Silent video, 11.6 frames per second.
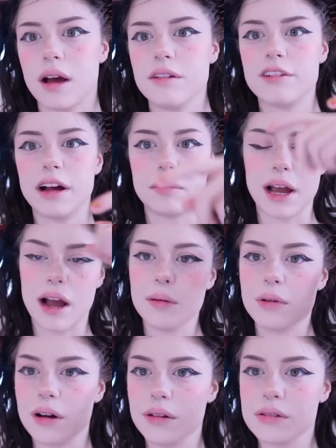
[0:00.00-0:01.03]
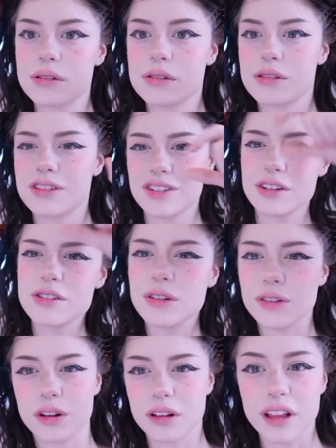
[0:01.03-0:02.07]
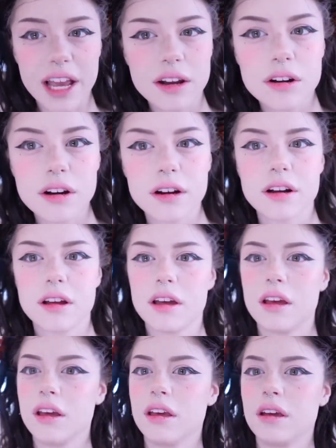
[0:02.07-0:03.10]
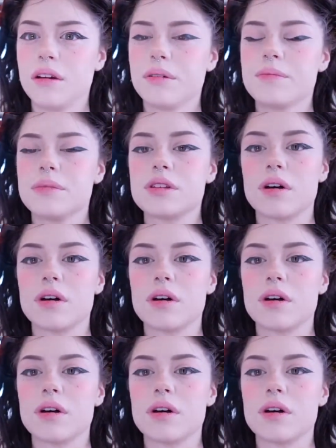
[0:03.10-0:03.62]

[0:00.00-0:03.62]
I find my eyebrows start to look lighter, you know?